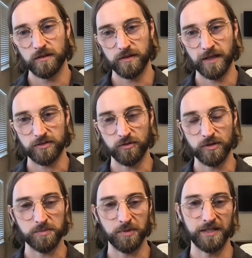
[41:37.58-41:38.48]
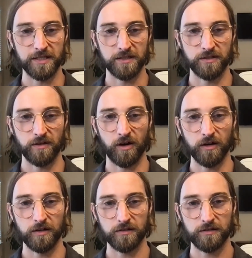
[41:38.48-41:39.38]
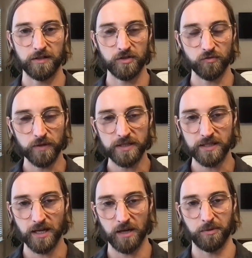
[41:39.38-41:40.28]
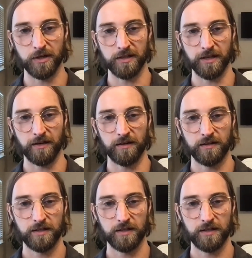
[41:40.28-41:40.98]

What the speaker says: that truth is planted in your heart. There's a reason God put it there.